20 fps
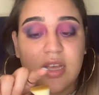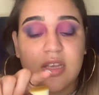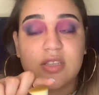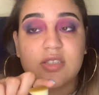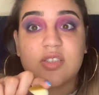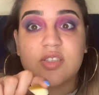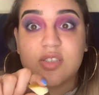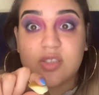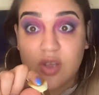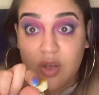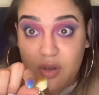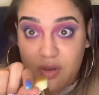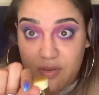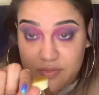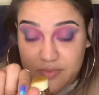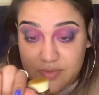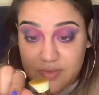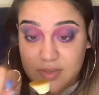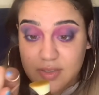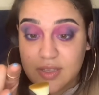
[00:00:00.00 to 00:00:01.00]

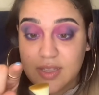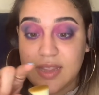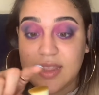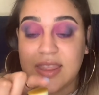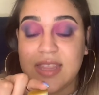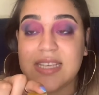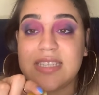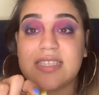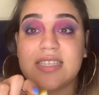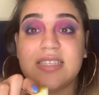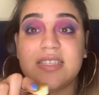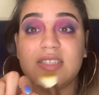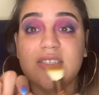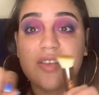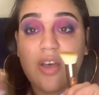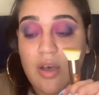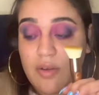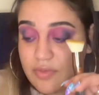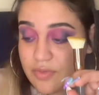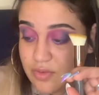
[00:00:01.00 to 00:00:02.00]
soft. This is
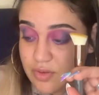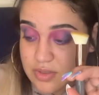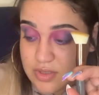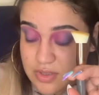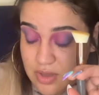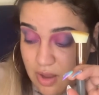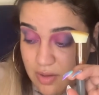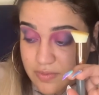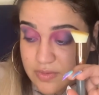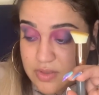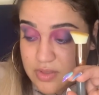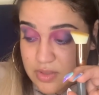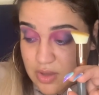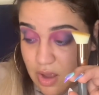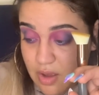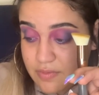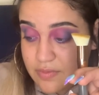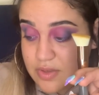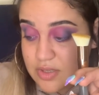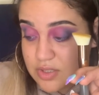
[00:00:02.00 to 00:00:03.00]
soft, soft,
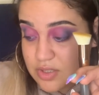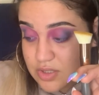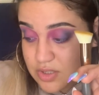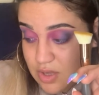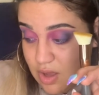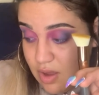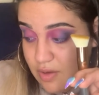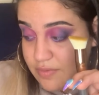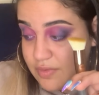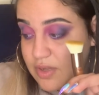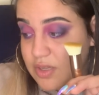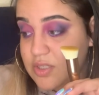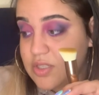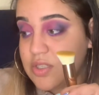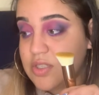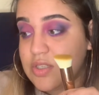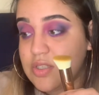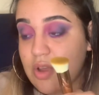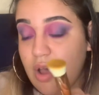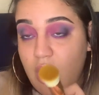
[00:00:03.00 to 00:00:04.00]
soft, soft,
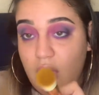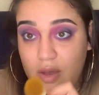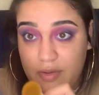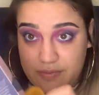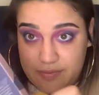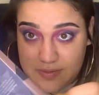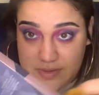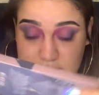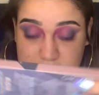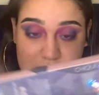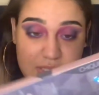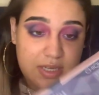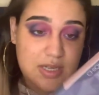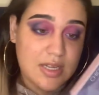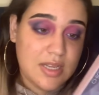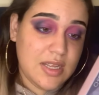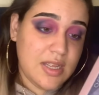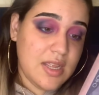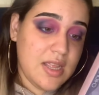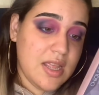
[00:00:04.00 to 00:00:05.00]
soft.
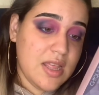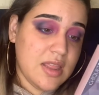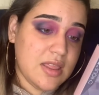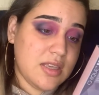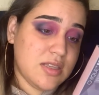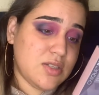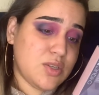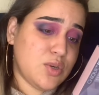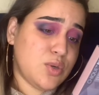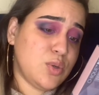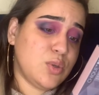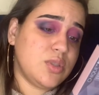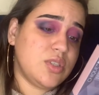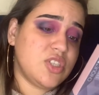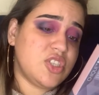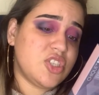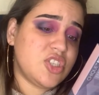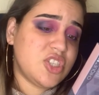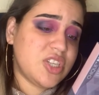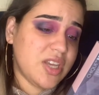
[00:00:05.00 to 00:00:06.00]
These are called the
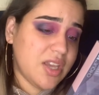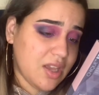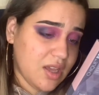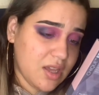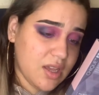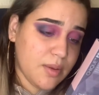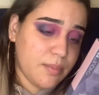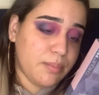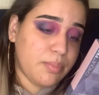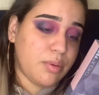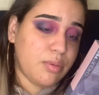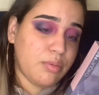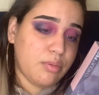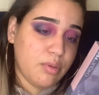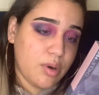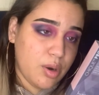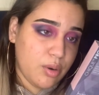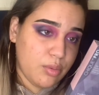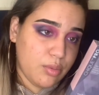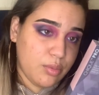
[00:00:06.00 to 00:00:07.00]
Cheek
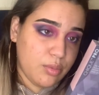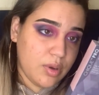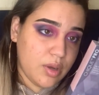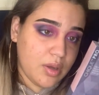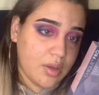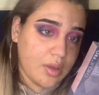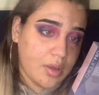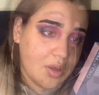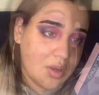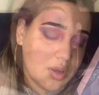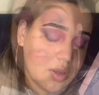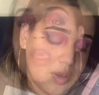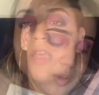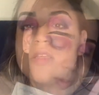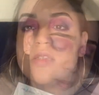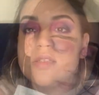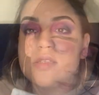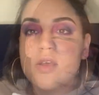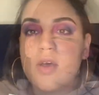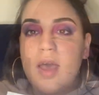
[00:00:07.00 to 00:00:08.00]
Pro.
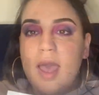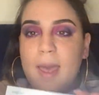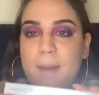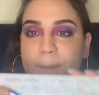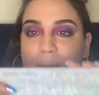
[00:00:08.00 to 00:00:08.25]
So I